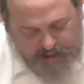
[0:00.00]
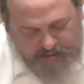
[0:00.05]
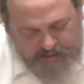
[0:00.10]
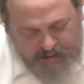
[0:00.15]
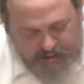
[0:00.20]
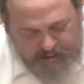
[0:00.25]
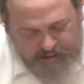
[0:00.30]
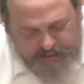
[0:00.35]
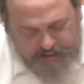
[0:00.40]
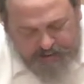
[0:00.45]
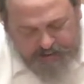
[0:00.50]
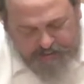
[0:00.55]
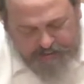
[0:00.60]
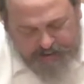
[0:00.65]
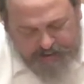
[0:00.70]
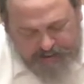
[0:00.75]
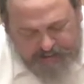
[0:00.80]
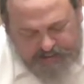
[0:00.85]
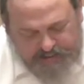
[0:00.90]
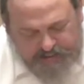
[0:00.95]
But I think
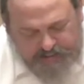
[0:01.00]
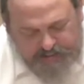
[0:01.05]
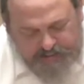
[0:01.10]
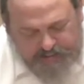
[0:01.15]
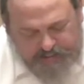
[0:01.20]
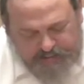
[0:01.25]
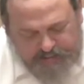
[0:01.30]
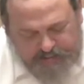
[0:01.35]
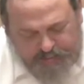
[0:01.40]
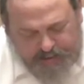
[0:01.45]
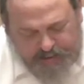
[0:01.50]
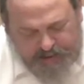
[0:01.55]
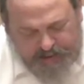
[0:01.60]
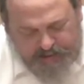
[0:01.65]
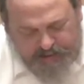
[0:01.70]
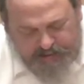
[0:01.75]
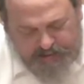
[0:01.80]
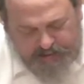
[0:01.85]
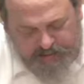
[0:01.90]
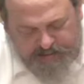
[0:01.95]
best to
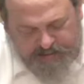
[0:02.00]
pronounce it